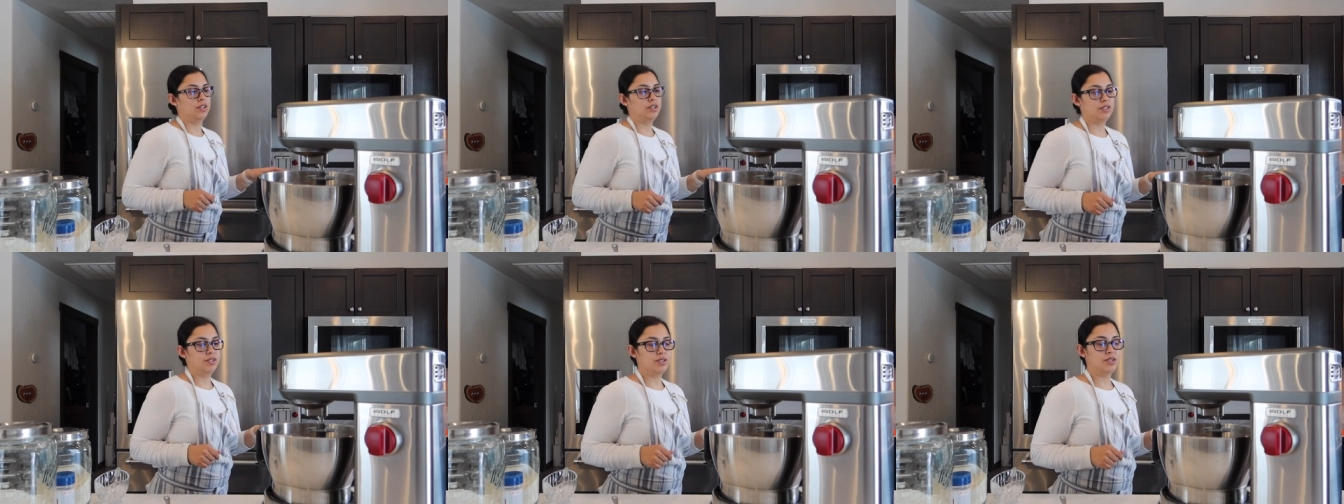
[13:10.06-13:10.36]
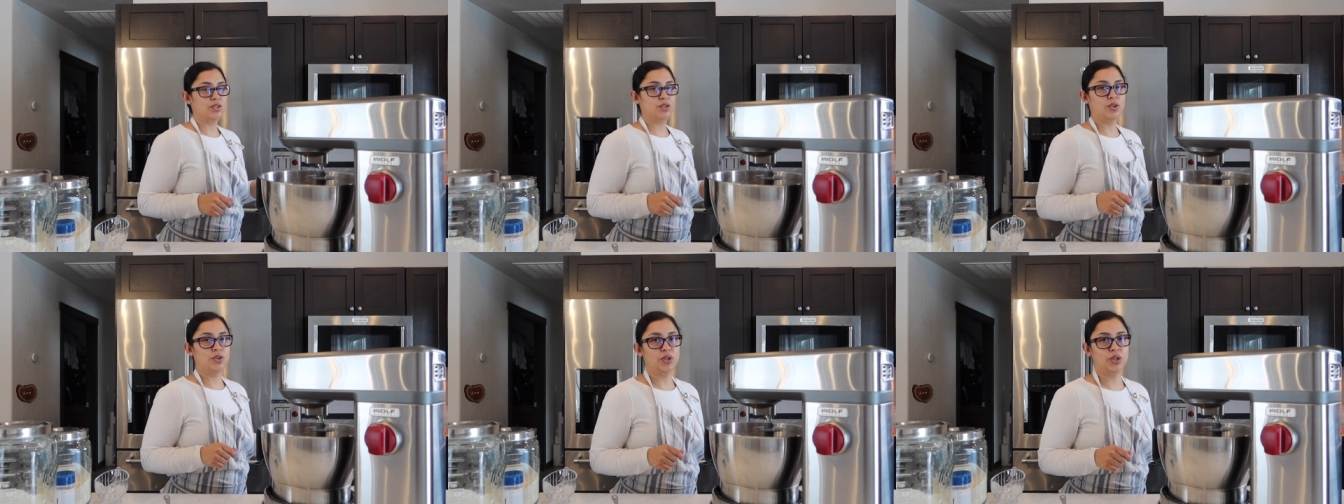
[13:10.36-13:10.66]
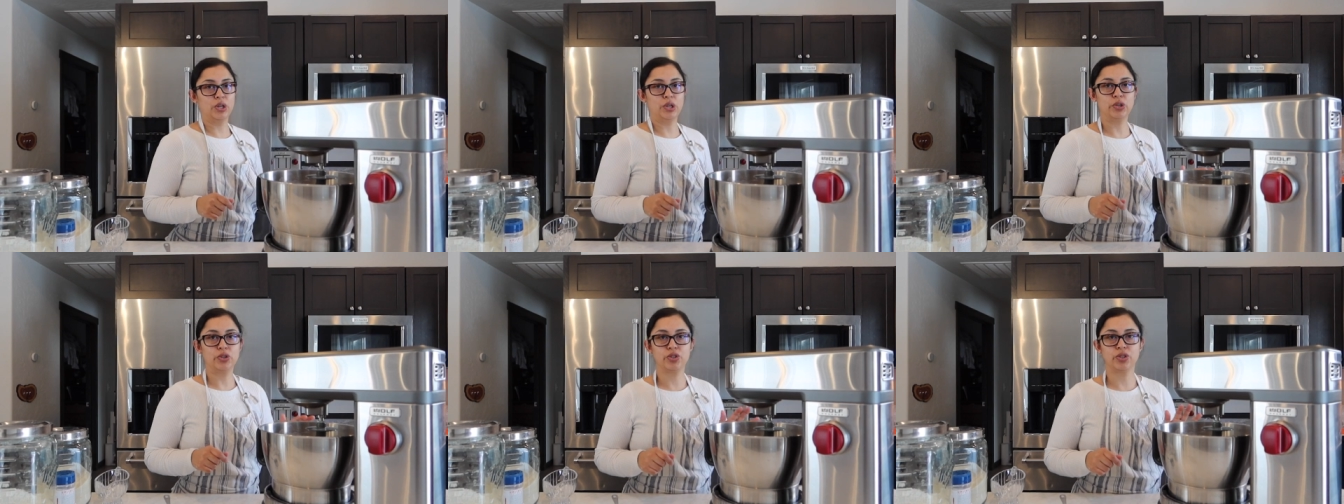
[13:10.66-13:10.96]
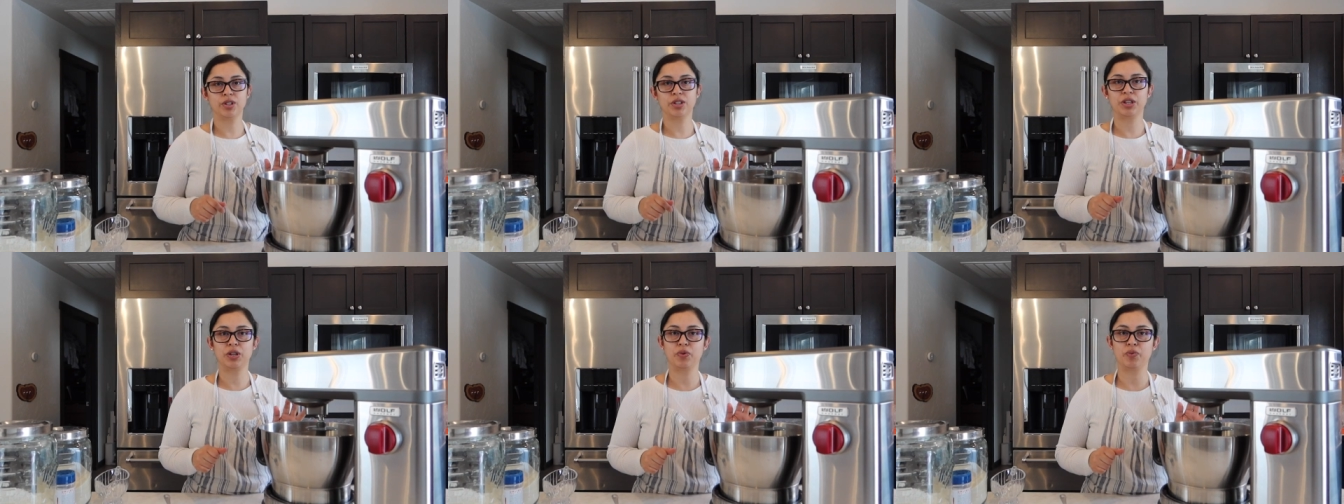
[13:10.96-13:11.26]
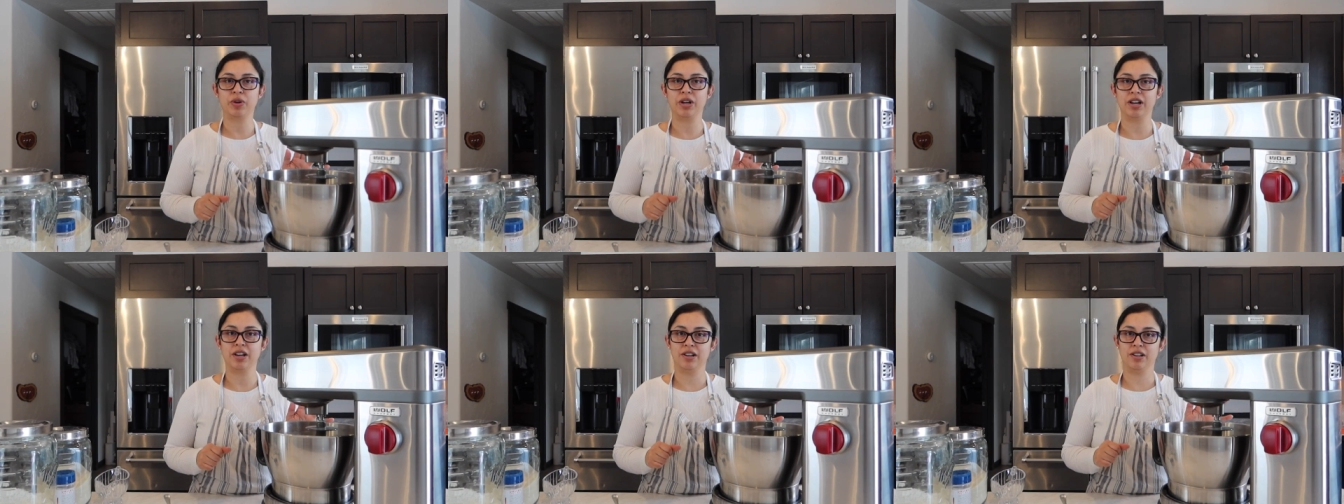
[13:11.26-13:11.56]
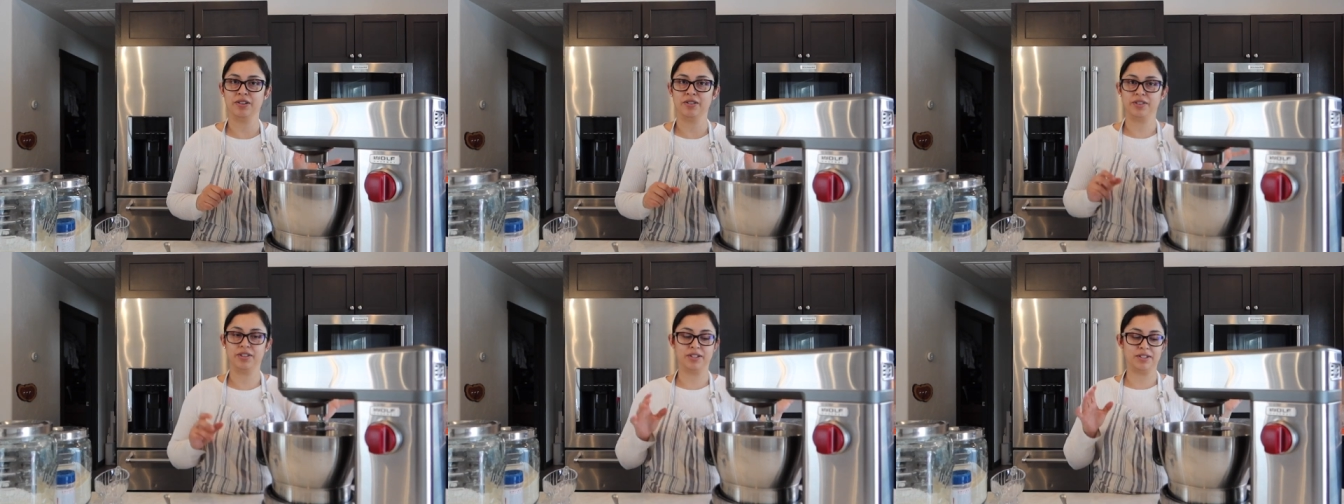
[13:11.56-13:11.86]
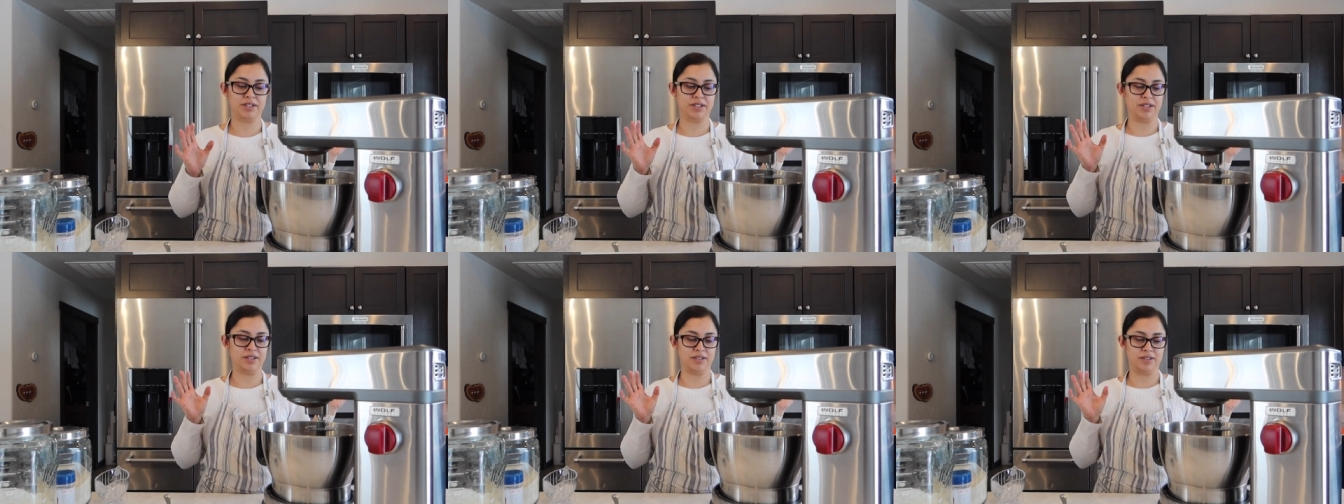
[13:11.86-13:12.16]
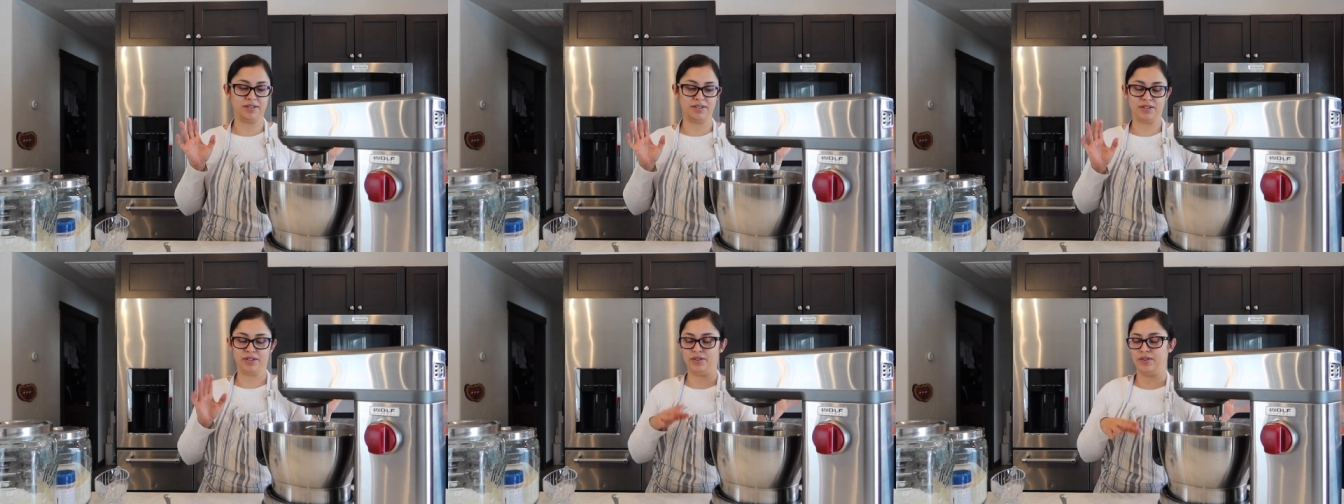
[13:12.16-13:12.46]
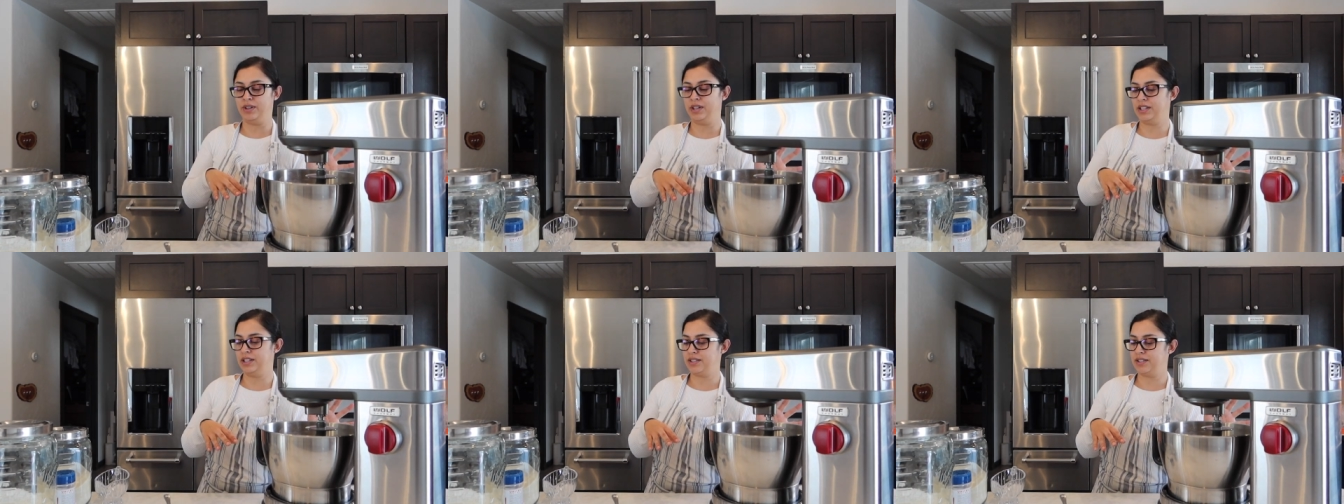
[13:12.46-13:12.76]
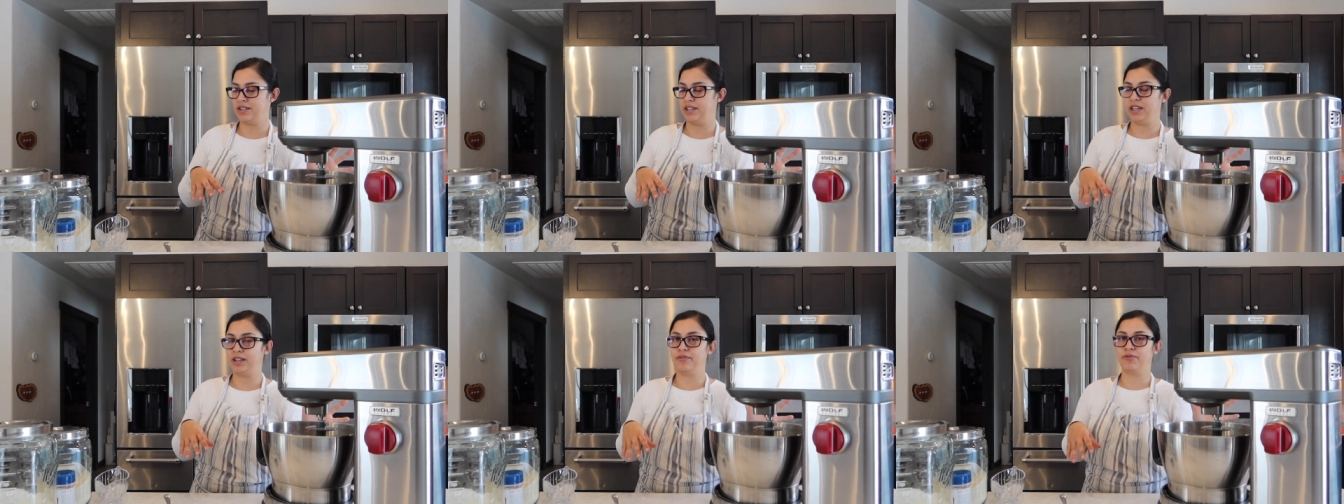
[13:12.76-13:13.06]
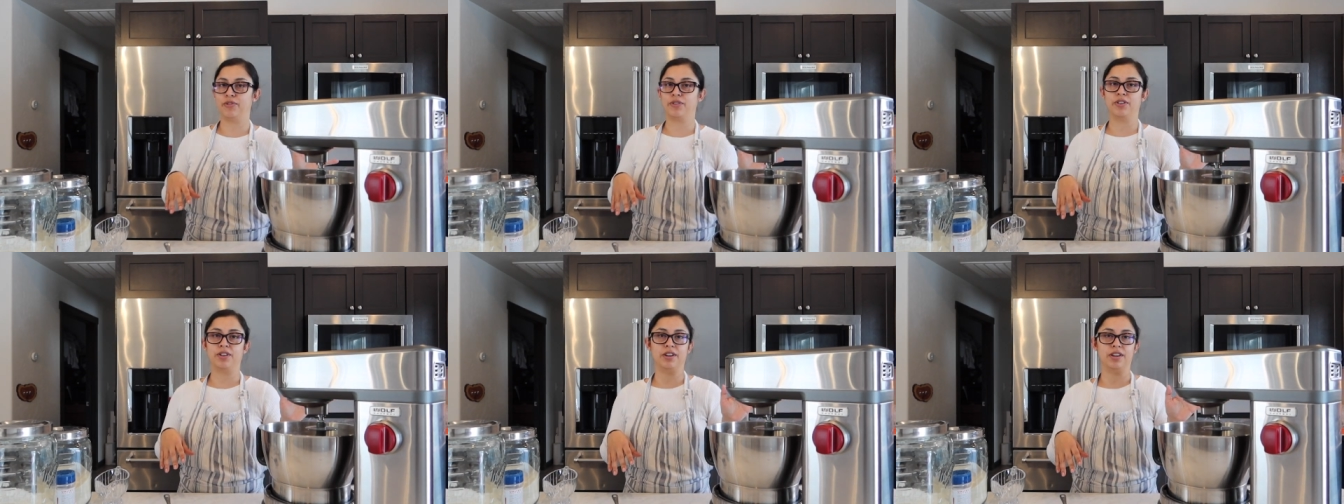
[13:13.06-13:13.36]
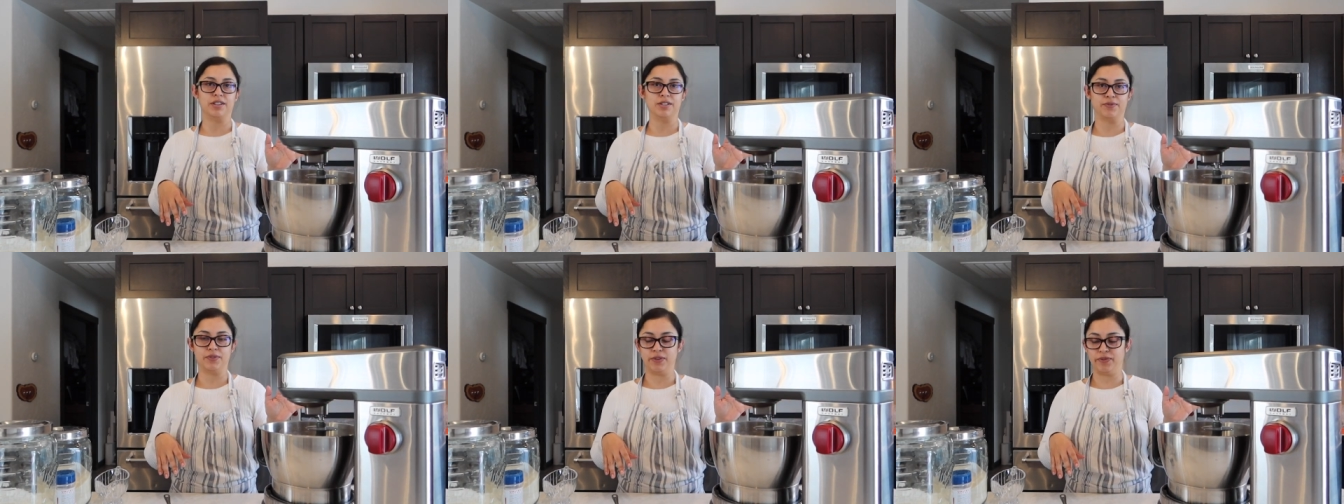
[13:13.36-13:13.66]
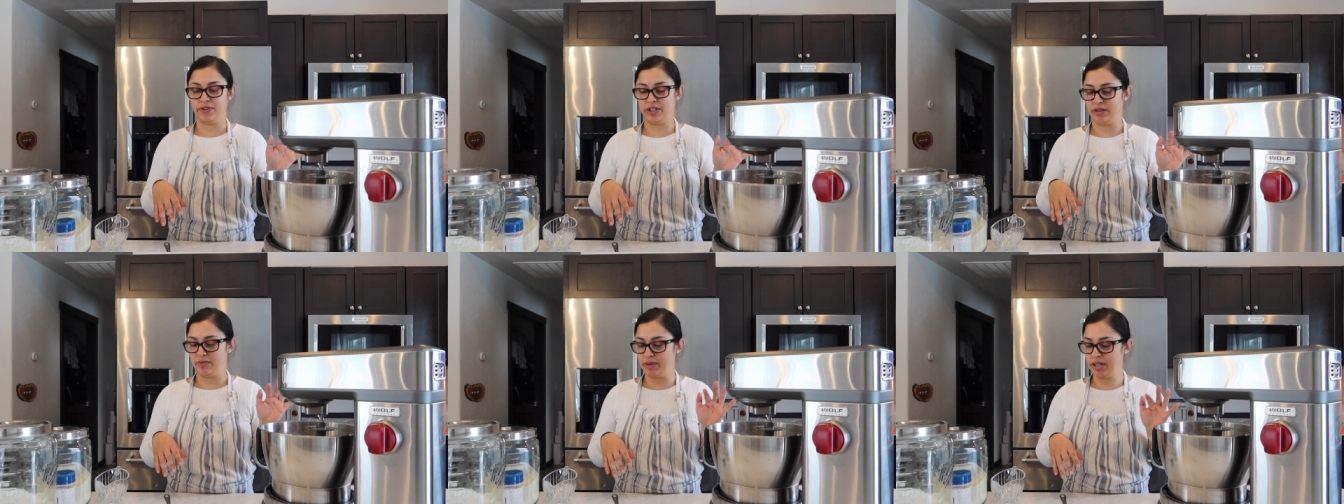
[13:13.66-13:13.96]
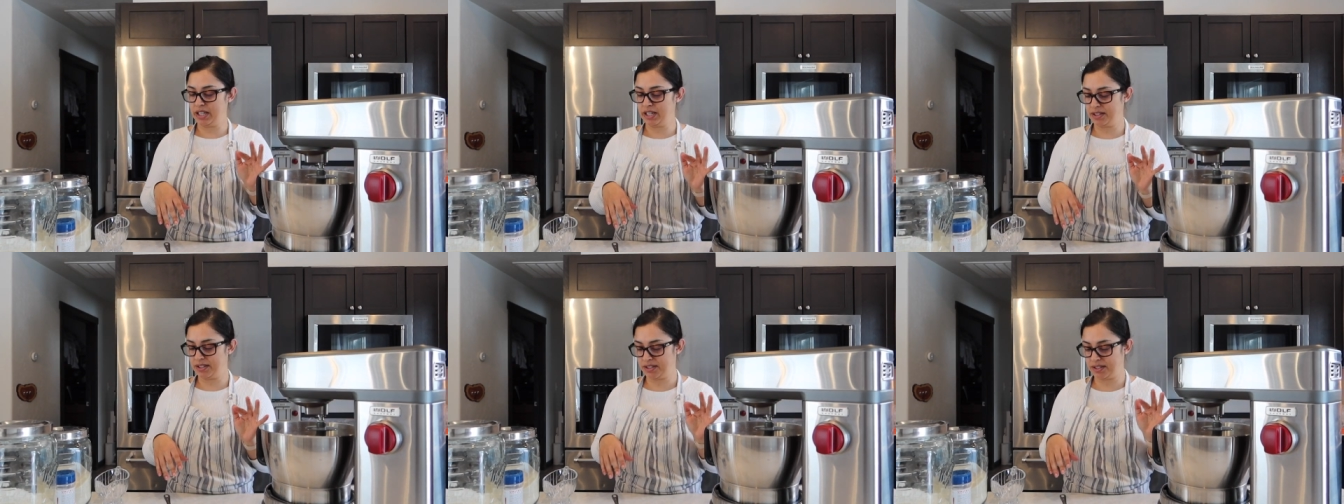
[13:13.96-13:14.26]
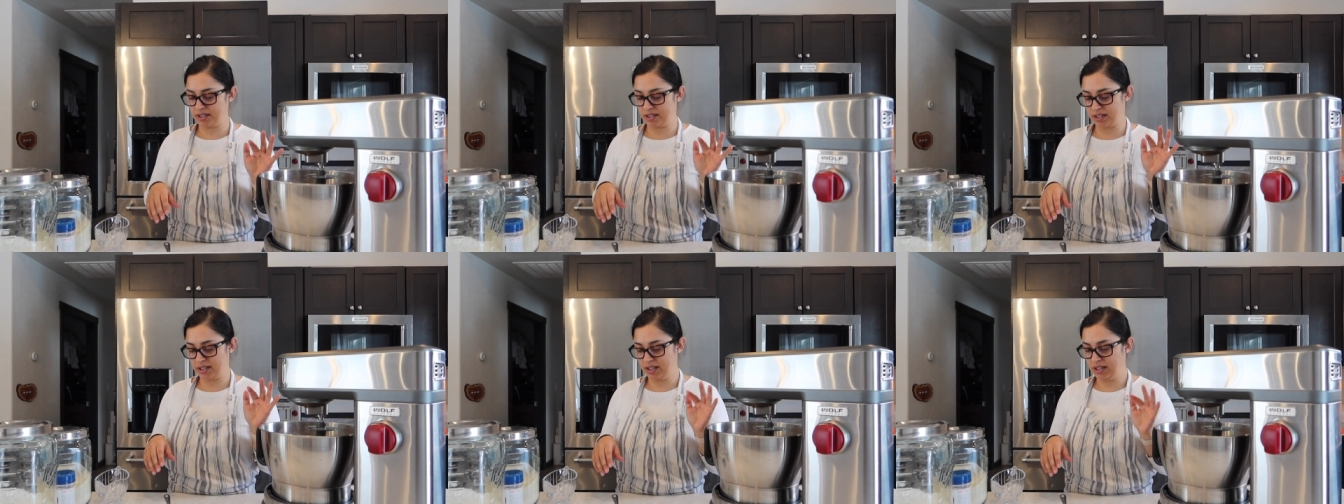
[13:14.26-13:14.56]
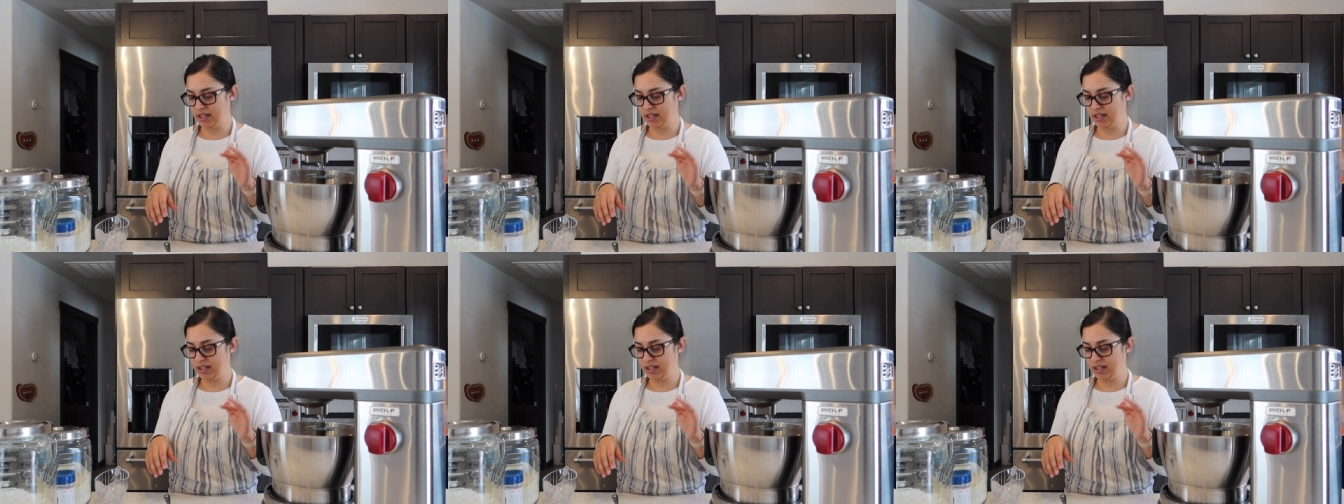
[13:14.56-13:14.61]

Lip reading: So usually while this is doing its thing for the next 15 minutes,